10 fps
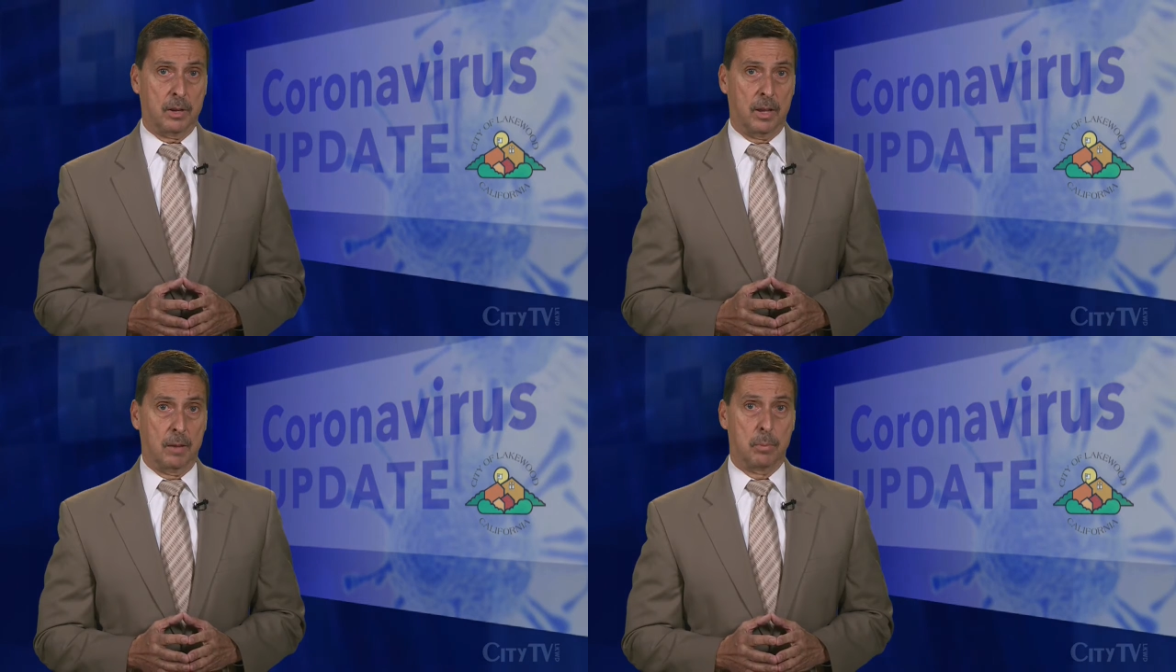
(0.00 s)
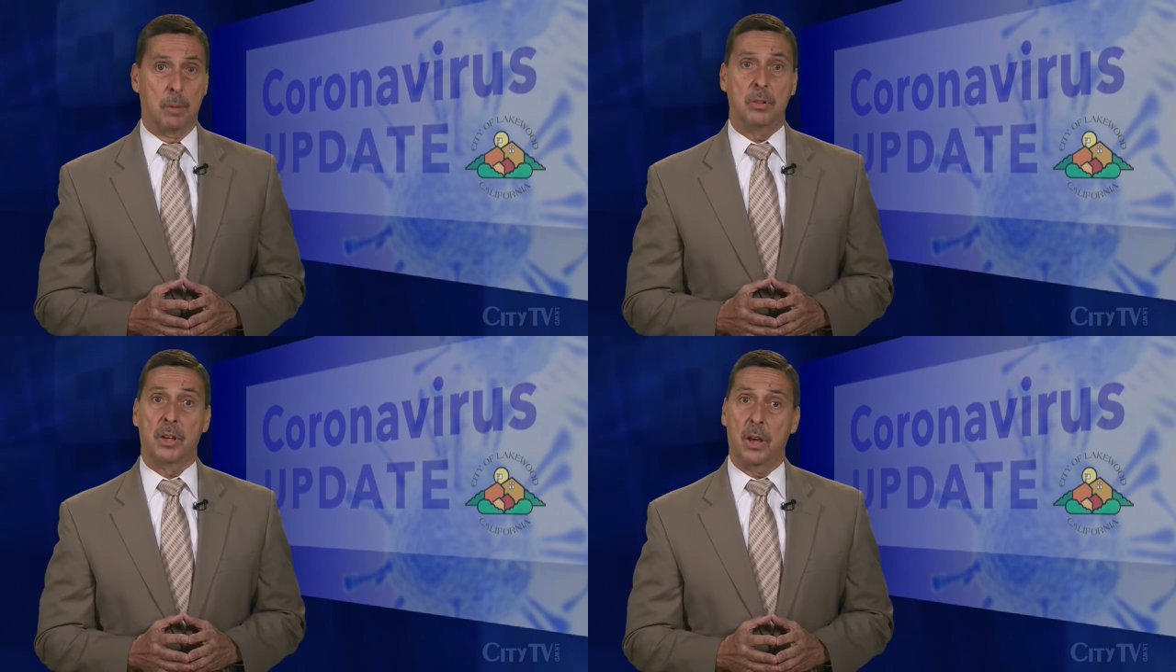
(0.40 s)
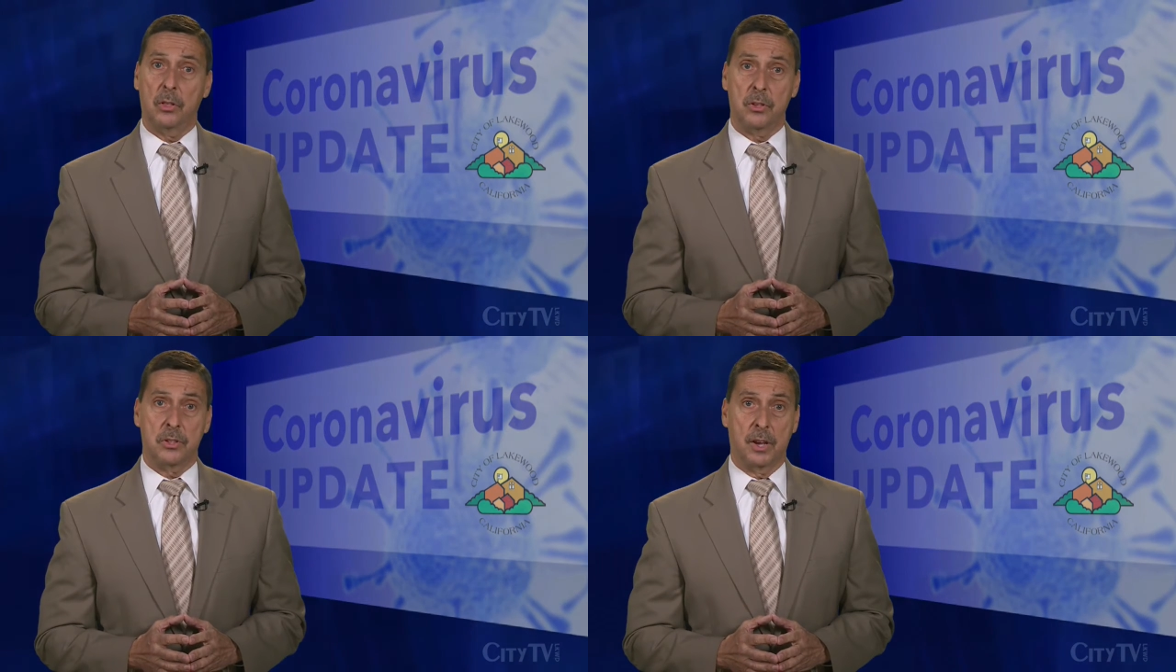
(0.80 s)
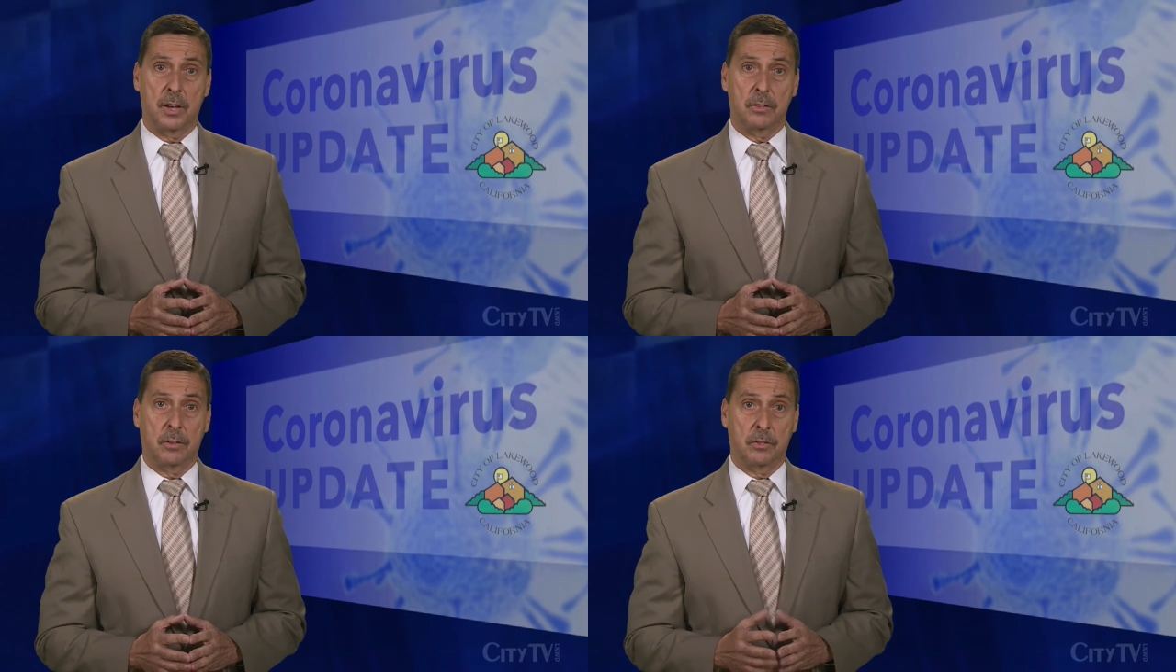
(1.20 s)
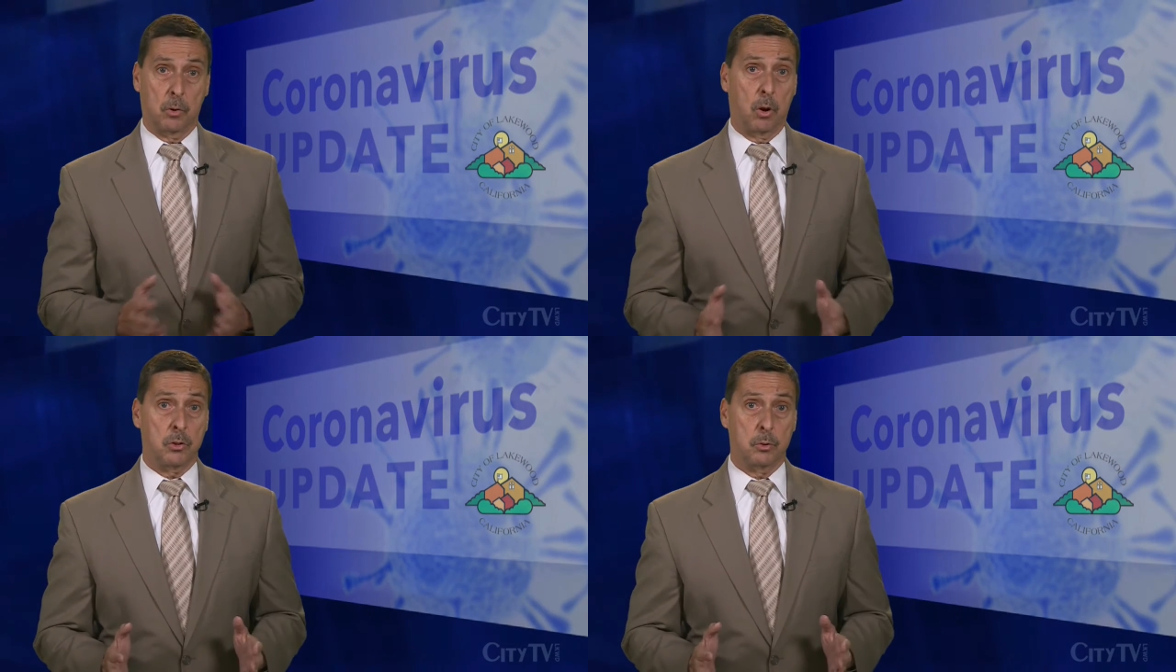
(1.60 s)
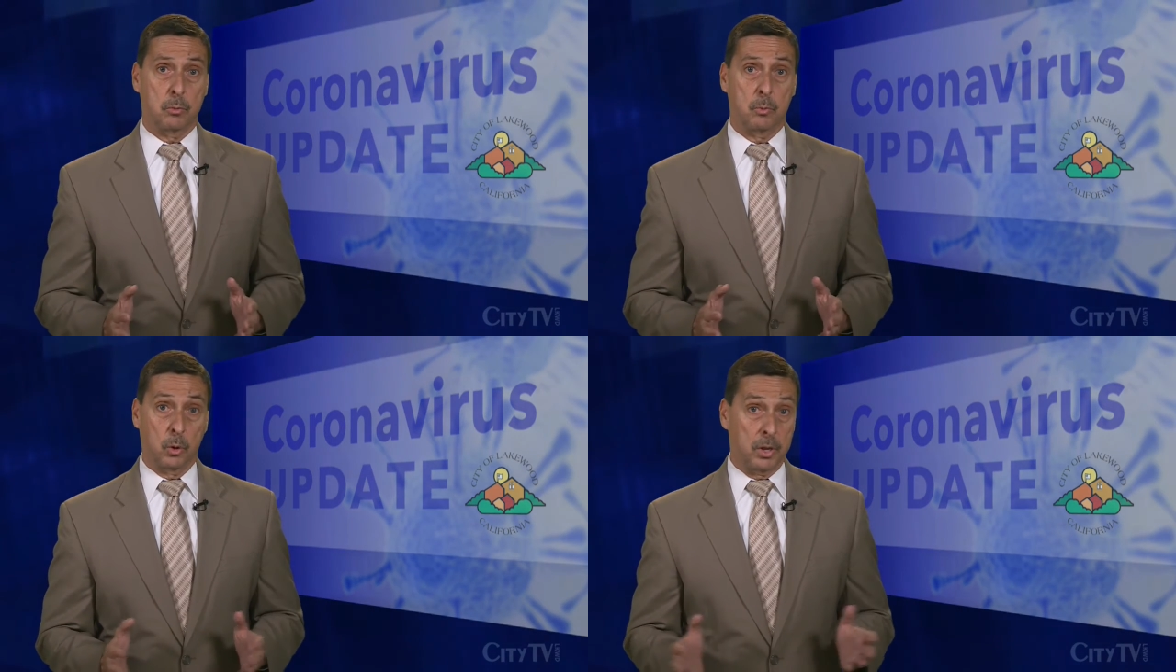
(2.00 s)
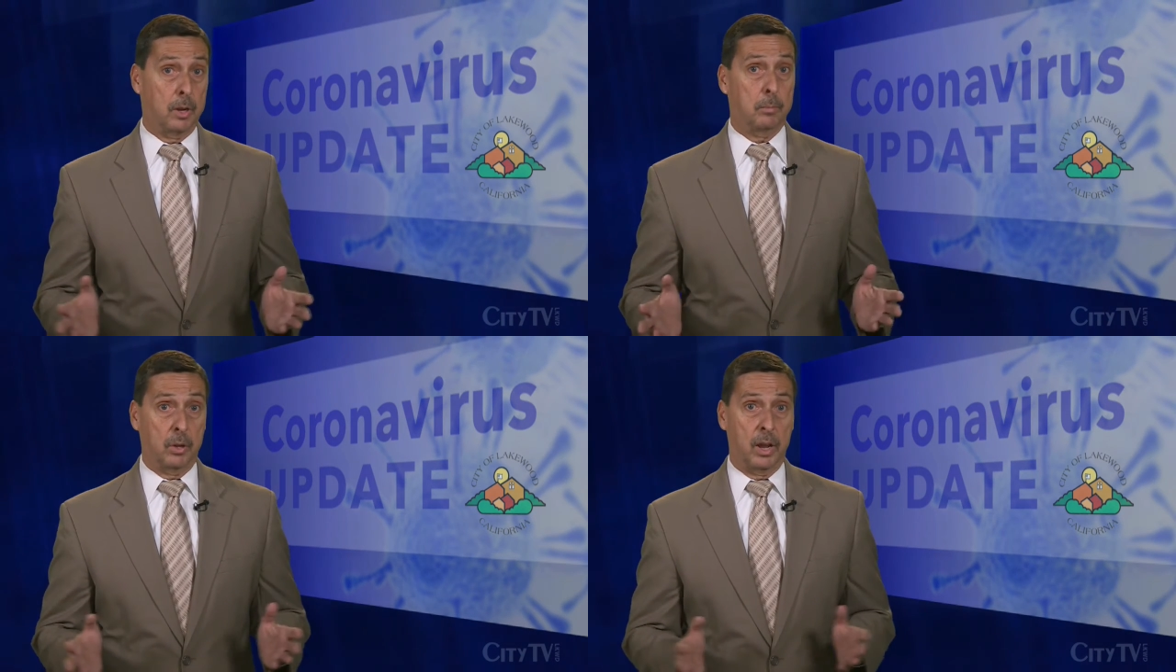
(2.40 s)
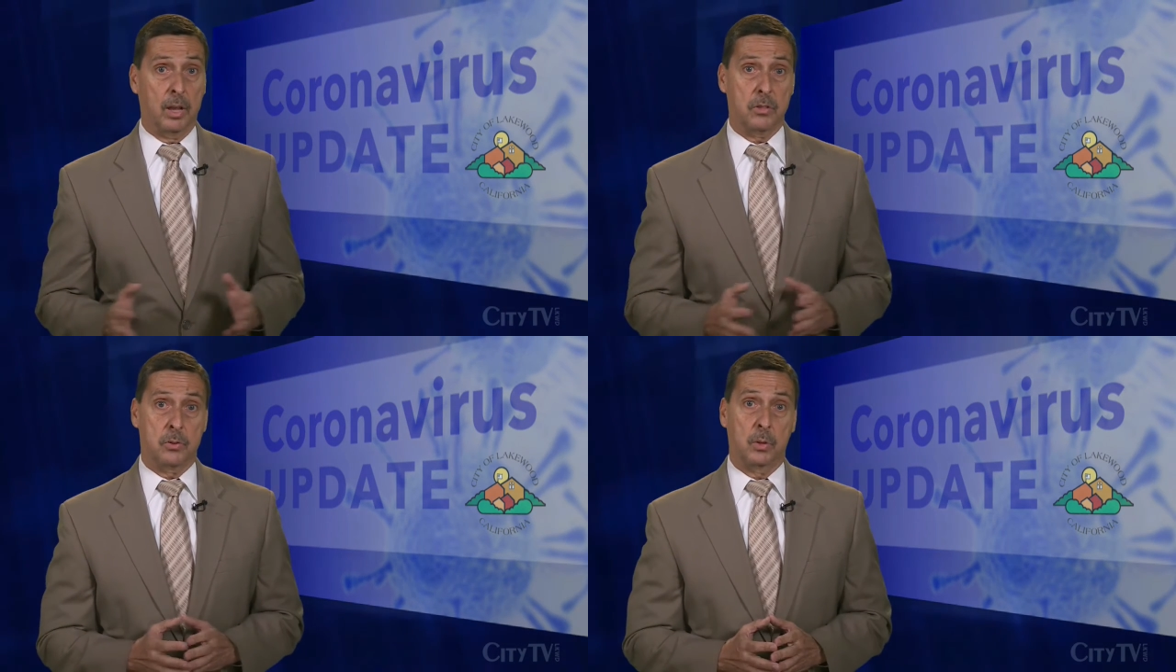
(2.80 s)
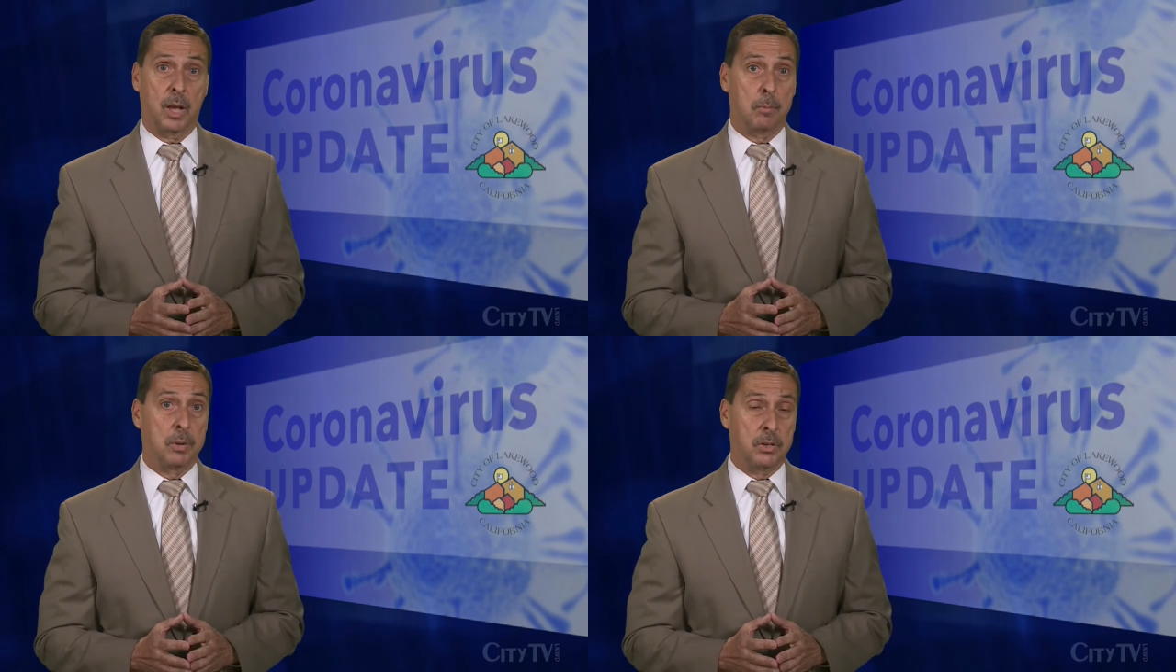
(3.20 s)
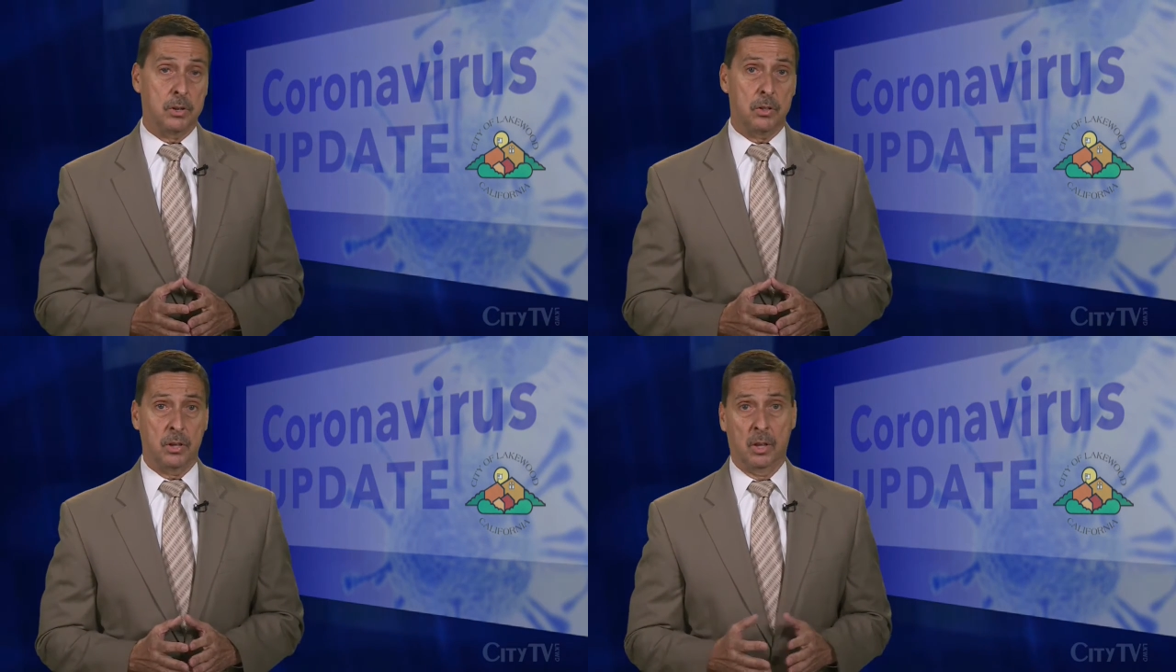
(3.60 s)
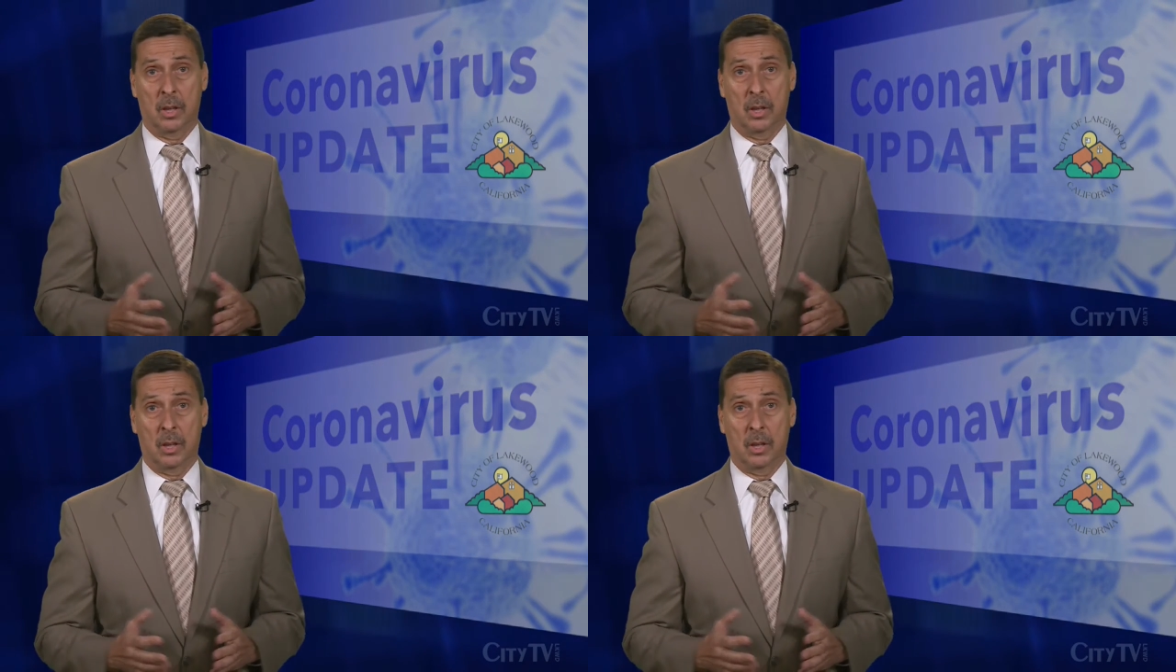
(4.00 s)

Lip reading: and Public Health has said that they're also working on plans to allow beaches